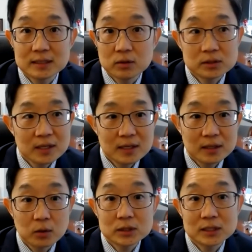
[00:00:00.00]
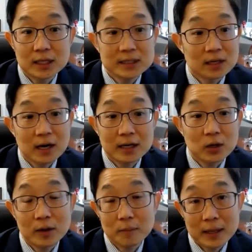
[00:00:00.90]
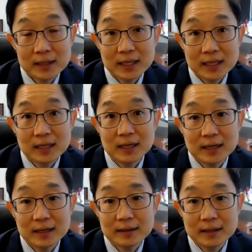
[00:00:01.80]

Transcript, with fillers: Those those studies are ongoing mainly uh,